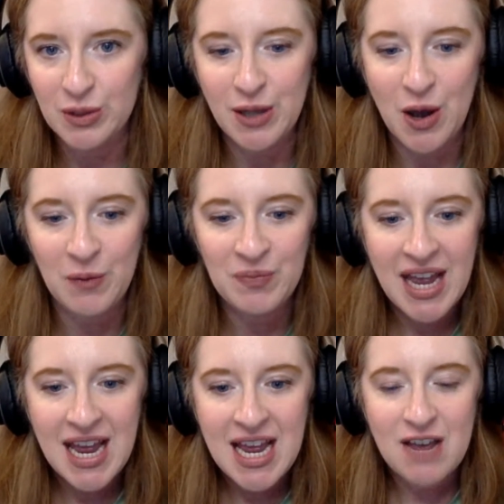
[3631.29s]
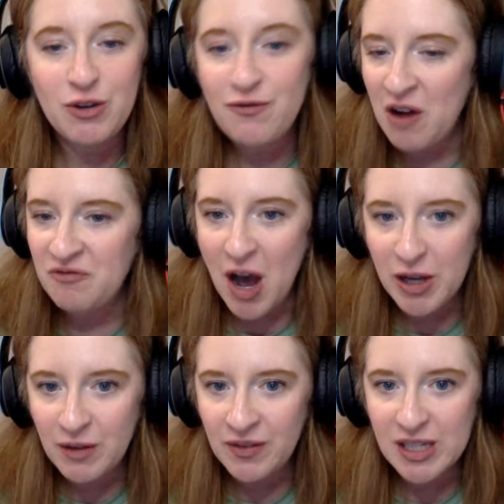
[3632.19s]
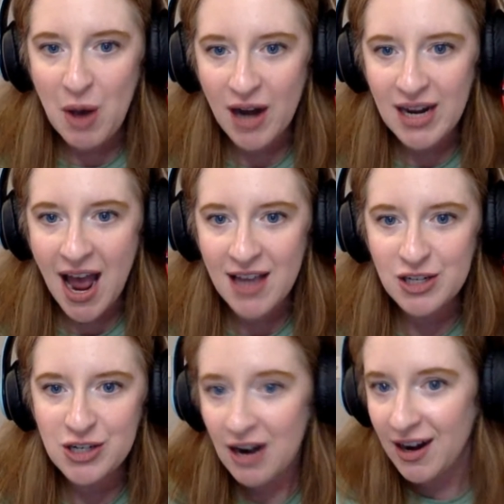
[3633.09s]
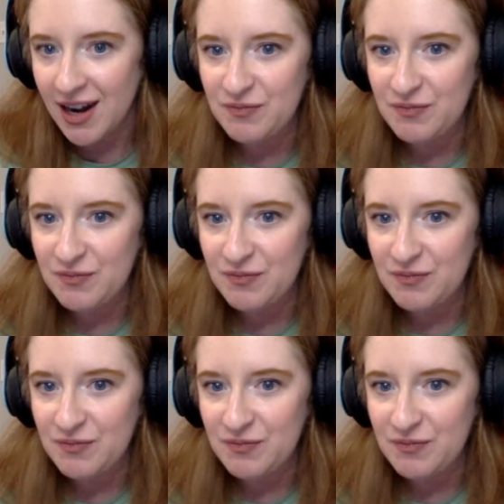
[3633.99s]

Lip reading: So if you found value in this podcast, share it.